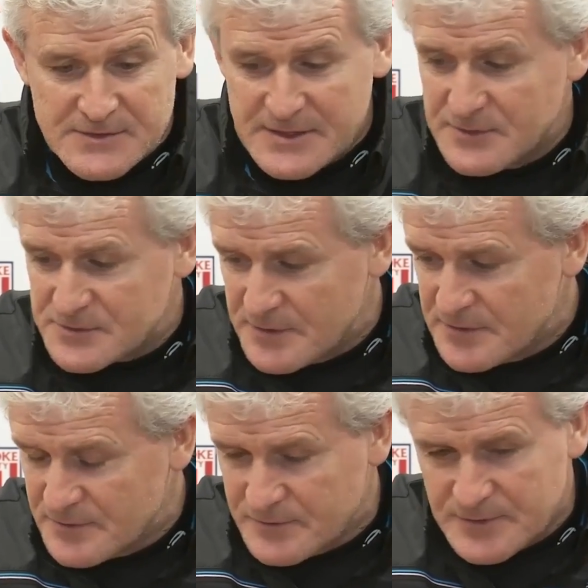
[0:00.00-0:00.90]
Ourselves,
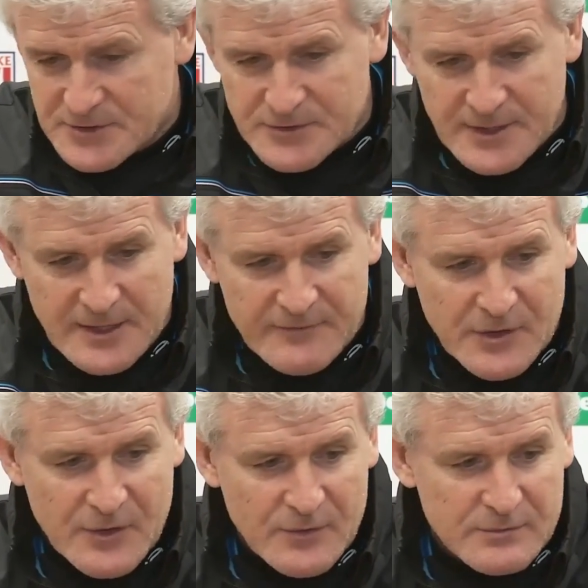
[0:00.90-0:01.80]
we're trying to
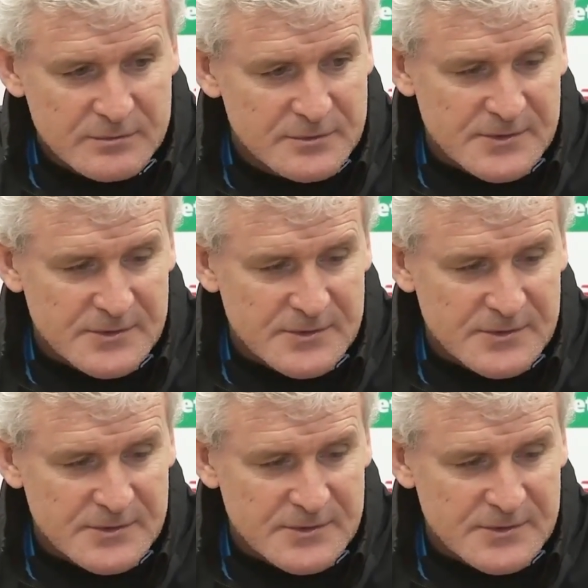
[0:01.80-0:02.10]
have a go.